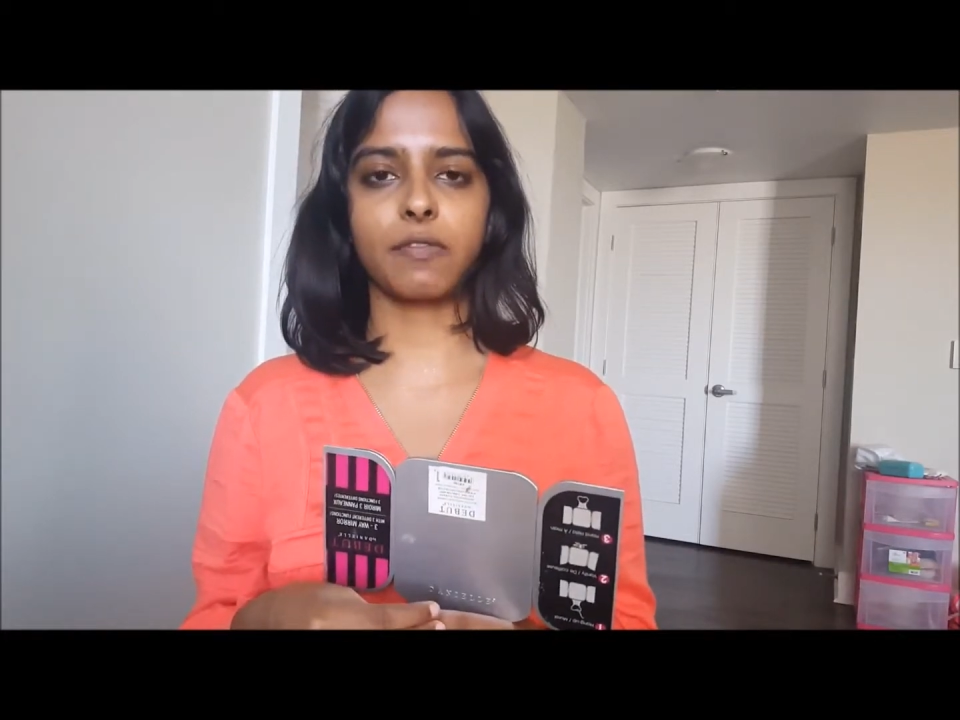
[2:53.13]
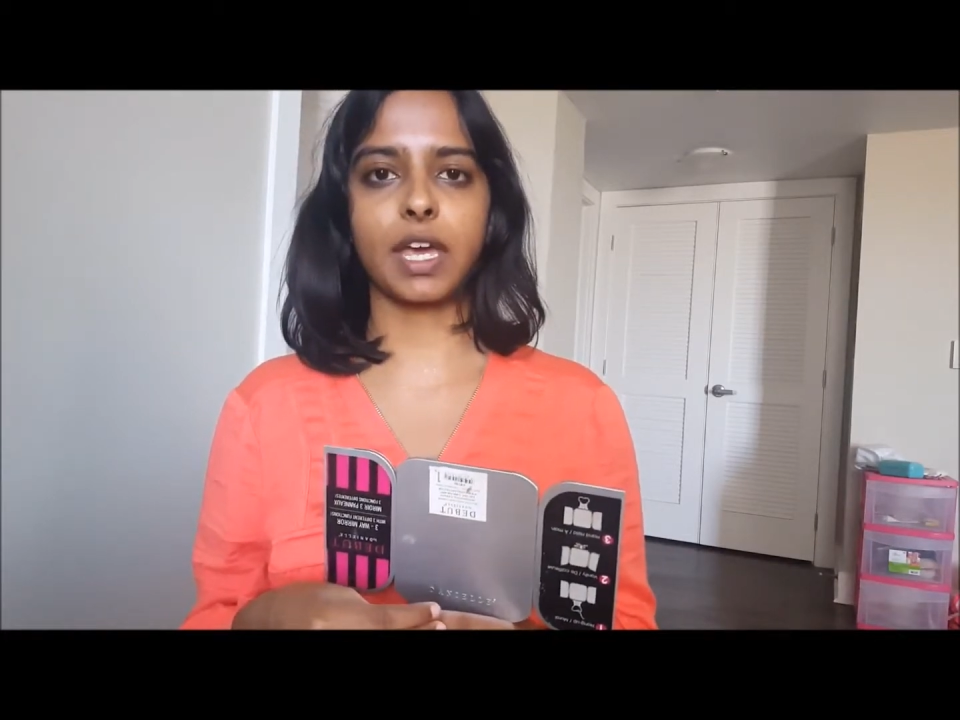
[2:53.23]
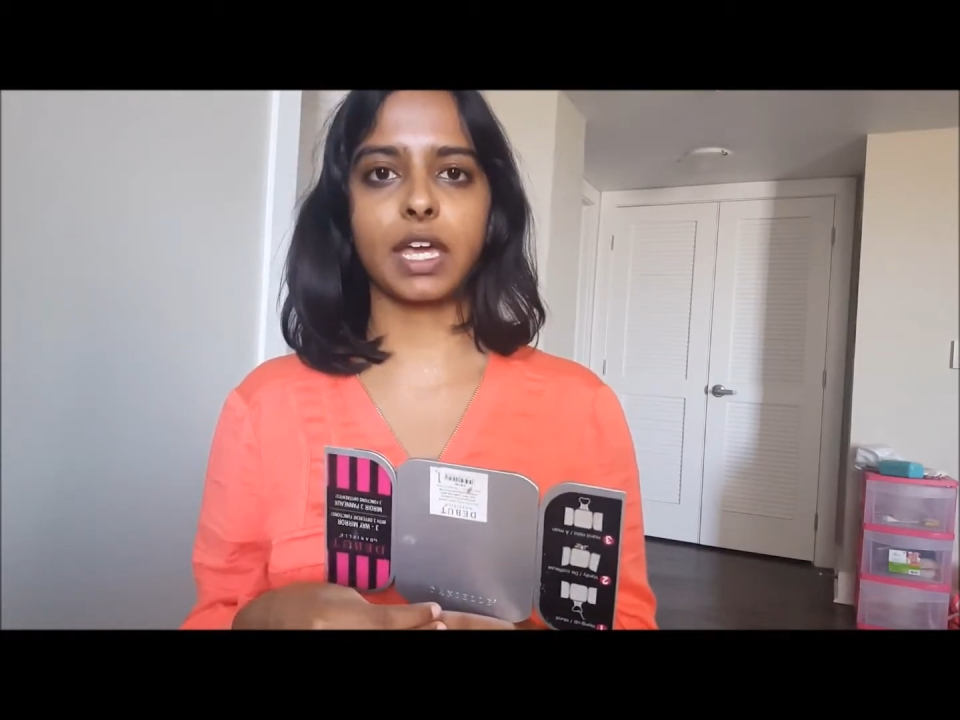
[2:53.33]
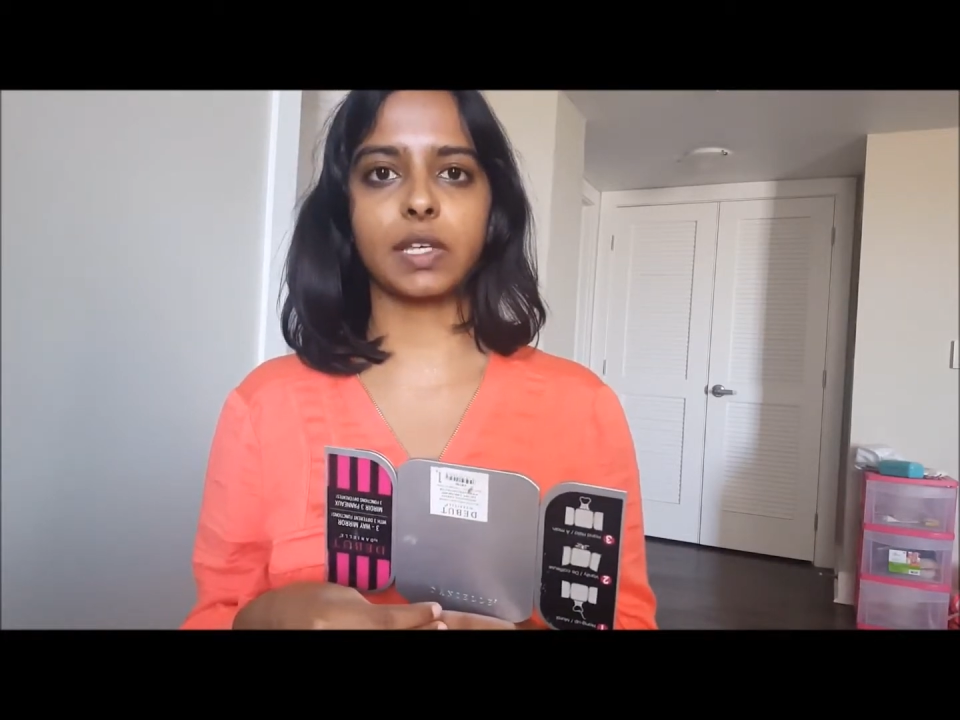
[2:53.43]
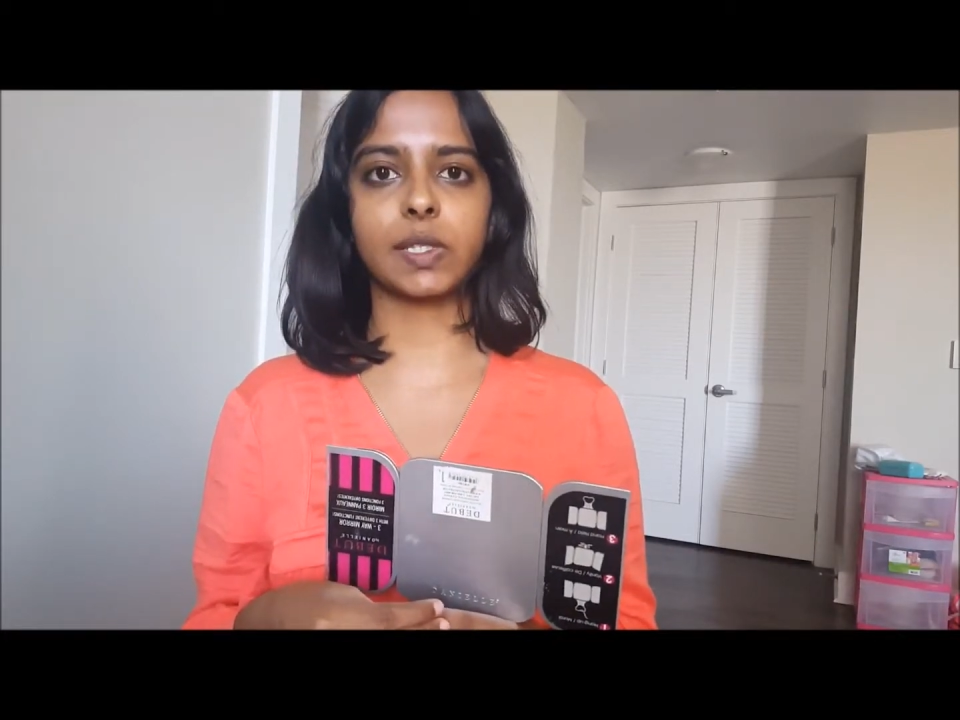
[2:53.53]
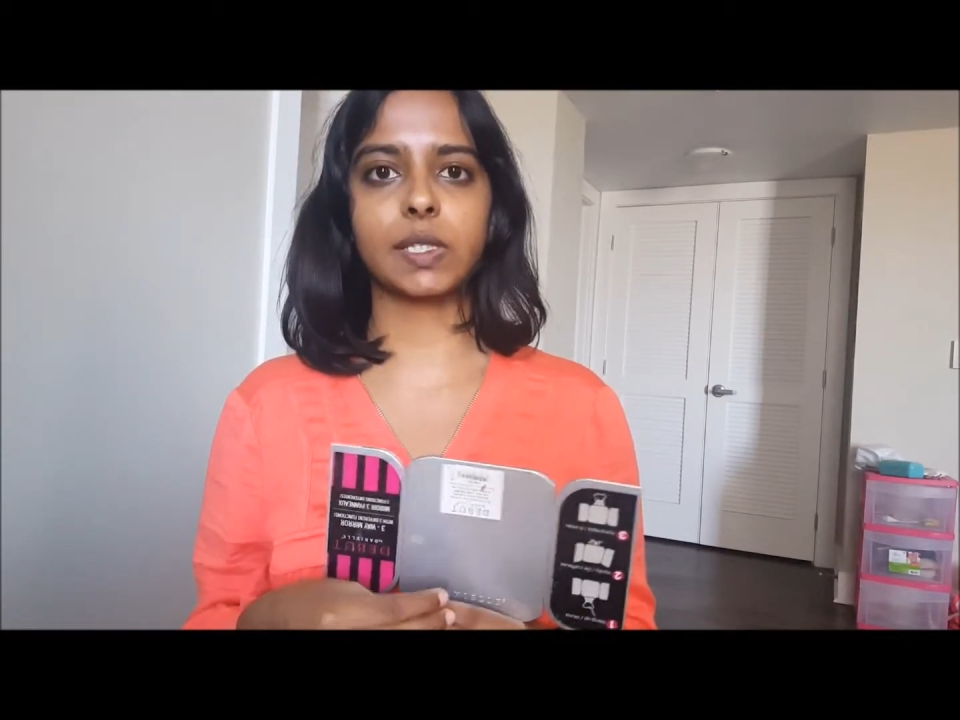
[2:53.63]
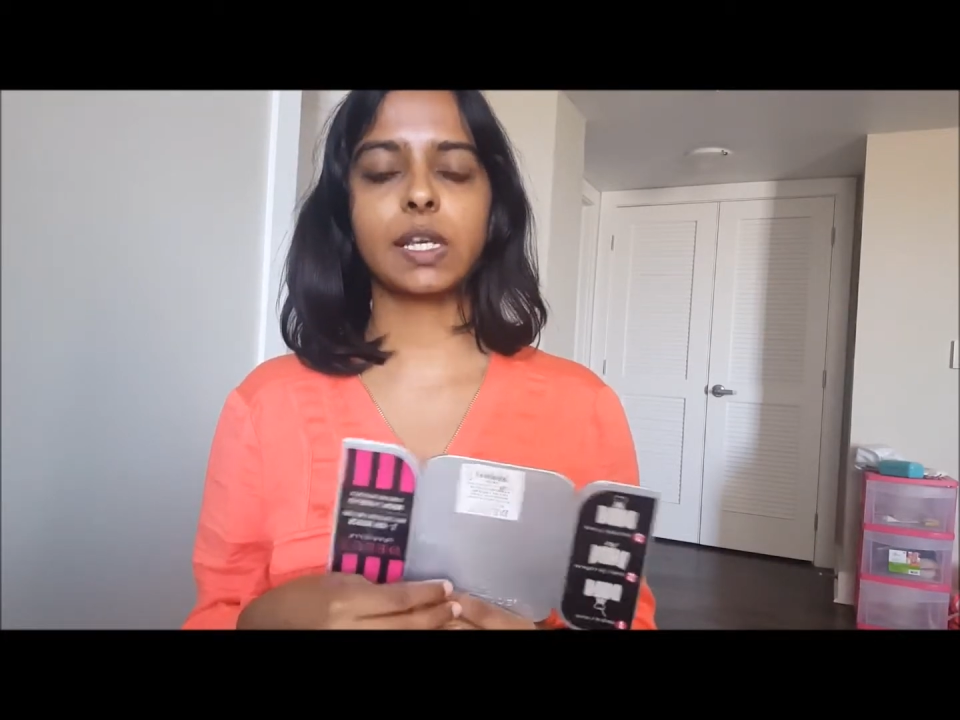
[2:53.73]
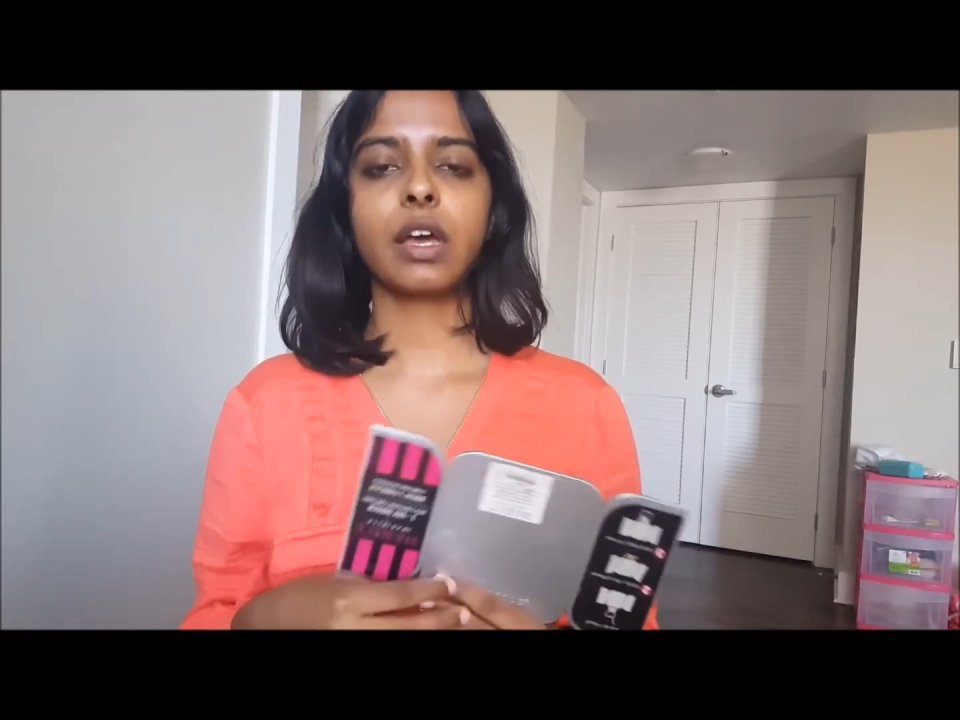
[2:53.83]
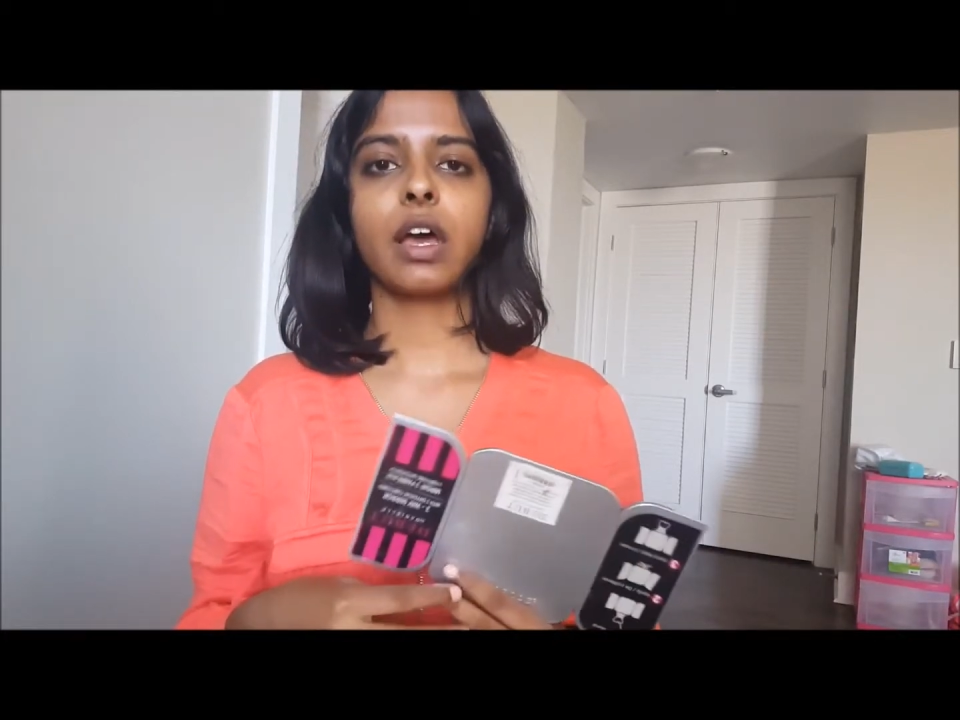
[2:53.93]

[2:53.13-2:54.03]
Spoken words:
face,